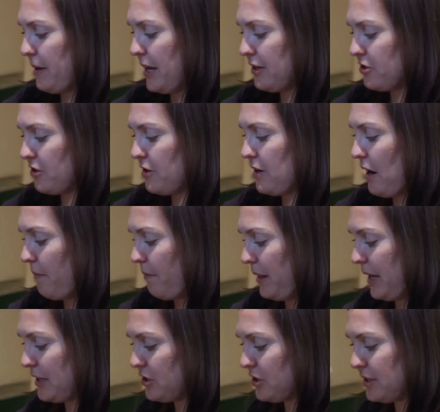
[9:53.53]
make sure I'm
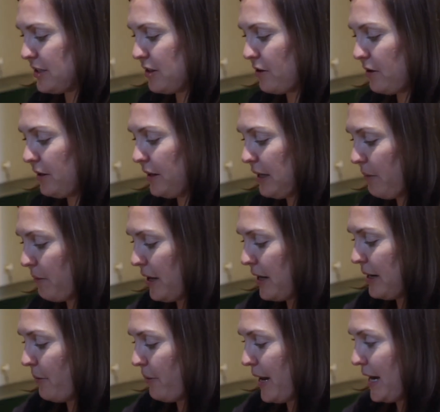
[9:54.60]
like just thoroughly
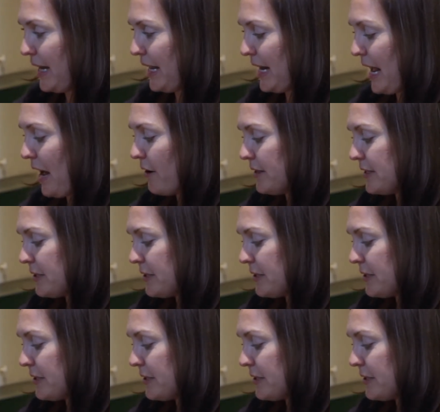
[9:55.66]
wetting it out.